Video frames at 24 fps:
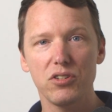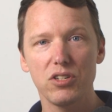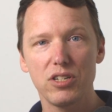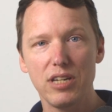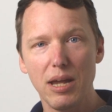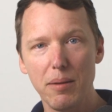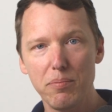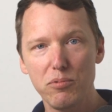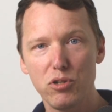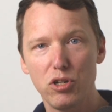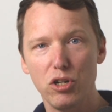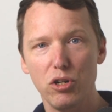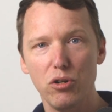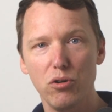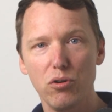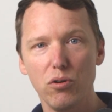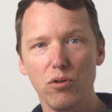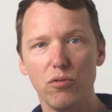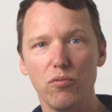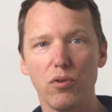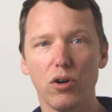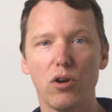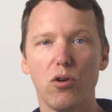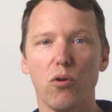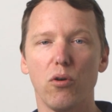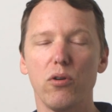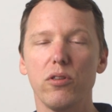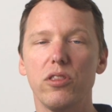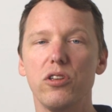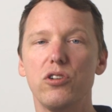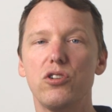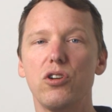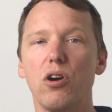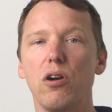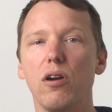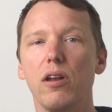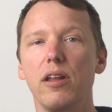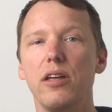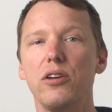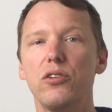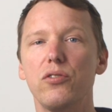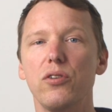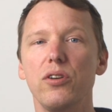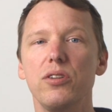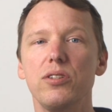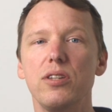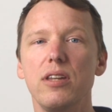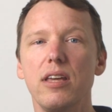Step 2, record the journal
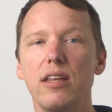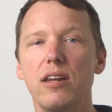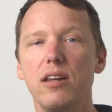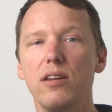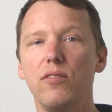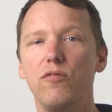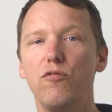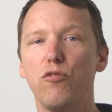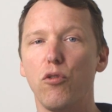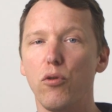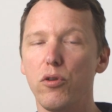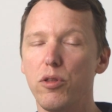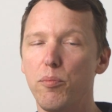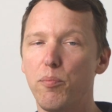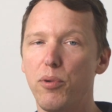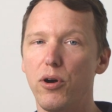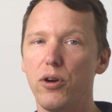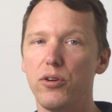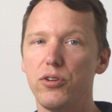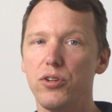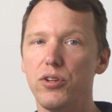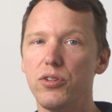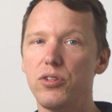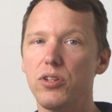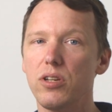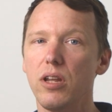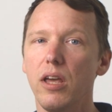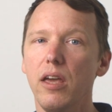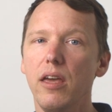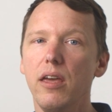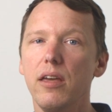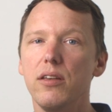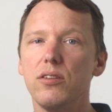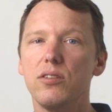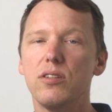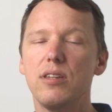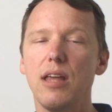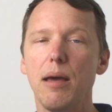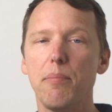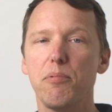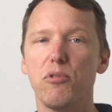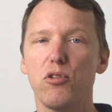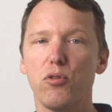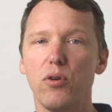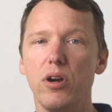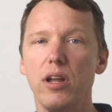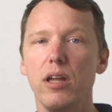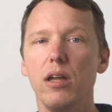entries needed for the purchase. Step
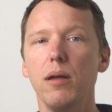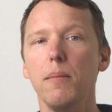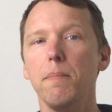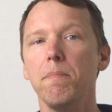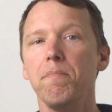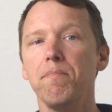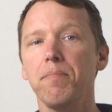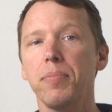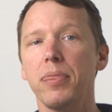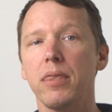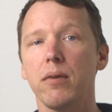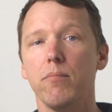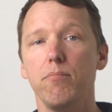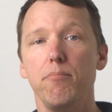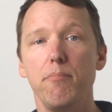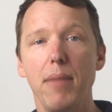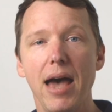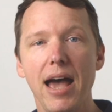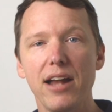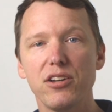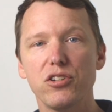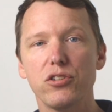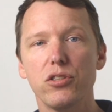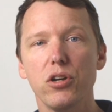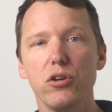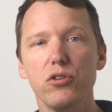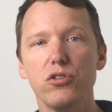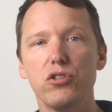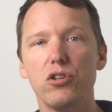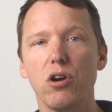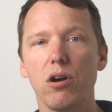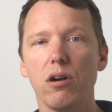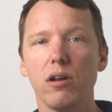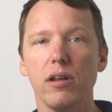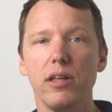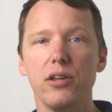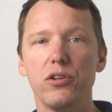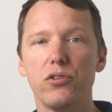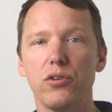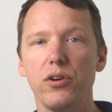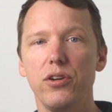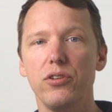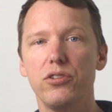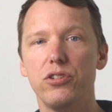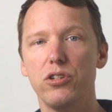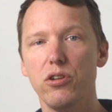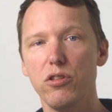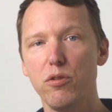3, match those journal
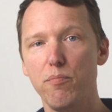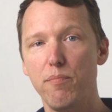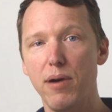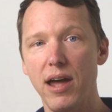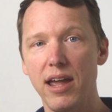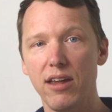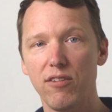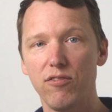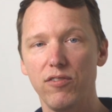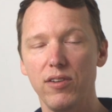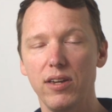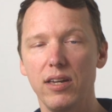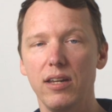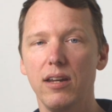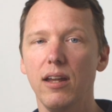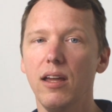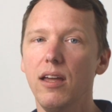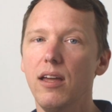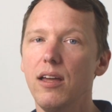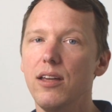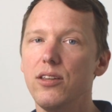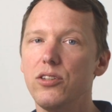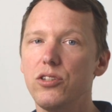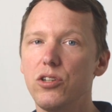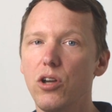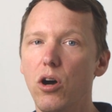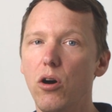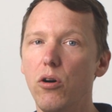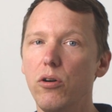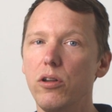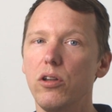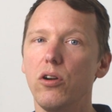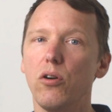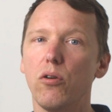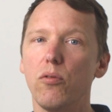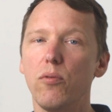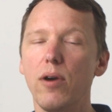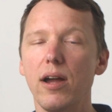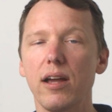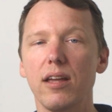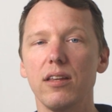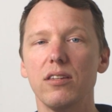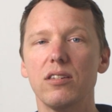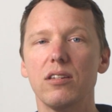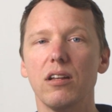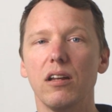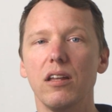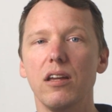entries to the bank feed so your
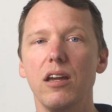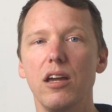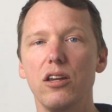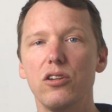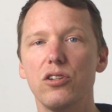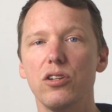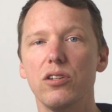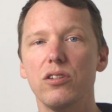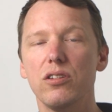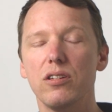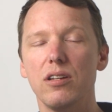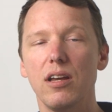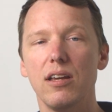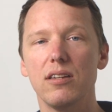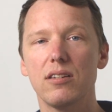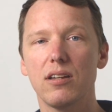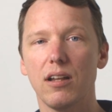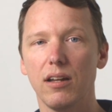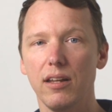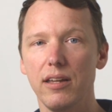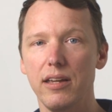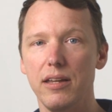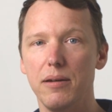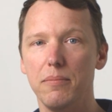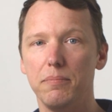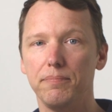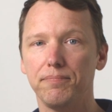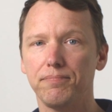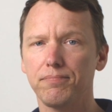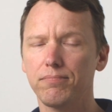reconciliation stays clean.